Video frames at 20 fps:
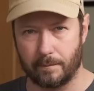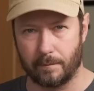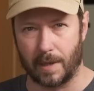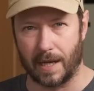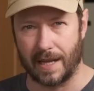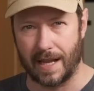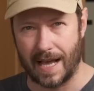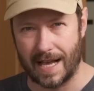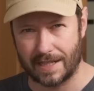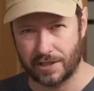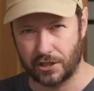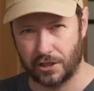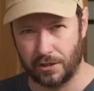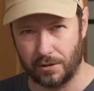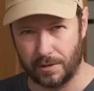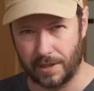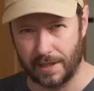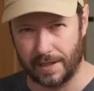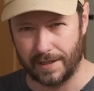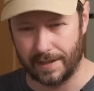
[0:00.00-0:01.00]
my
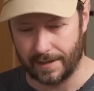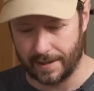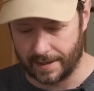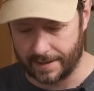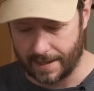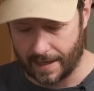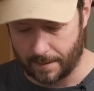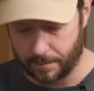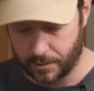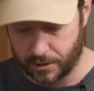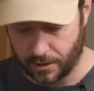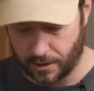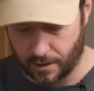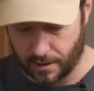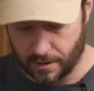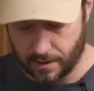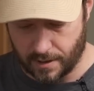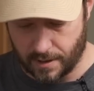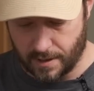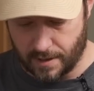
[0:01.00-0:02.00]
XQD
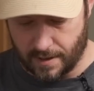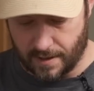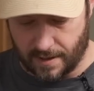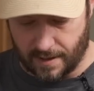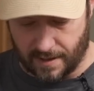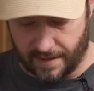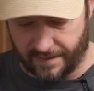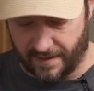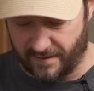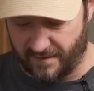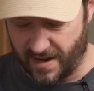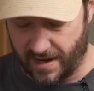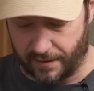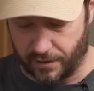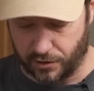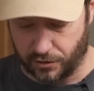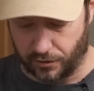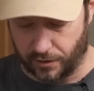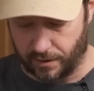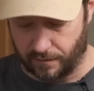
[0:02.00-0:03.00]
adapter, and then
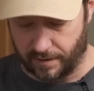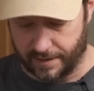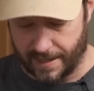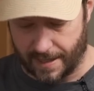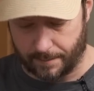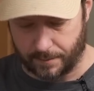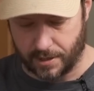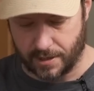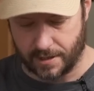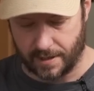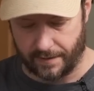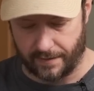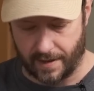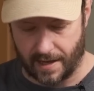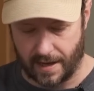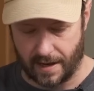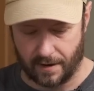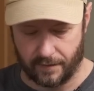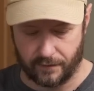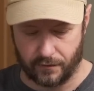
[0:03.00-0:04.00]
various other adapters in
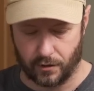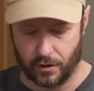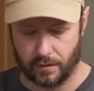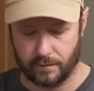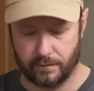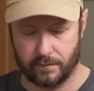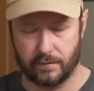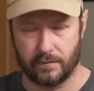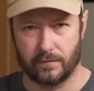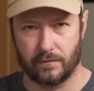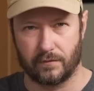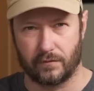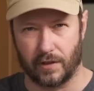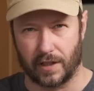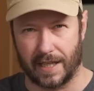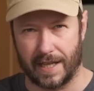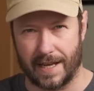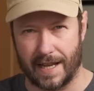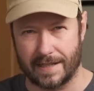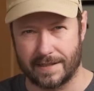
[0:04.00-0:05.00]
there for, for
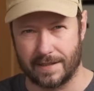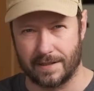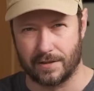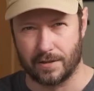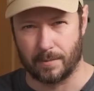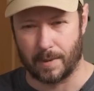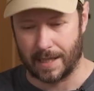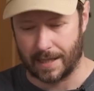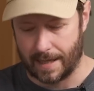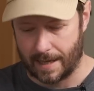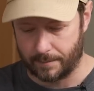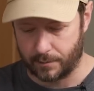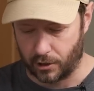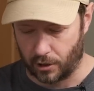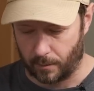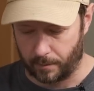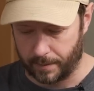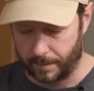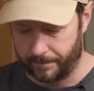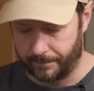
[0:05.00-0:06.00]
connecting to my
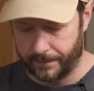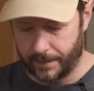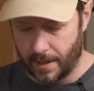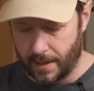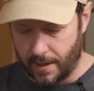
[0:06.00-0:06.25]
laptop.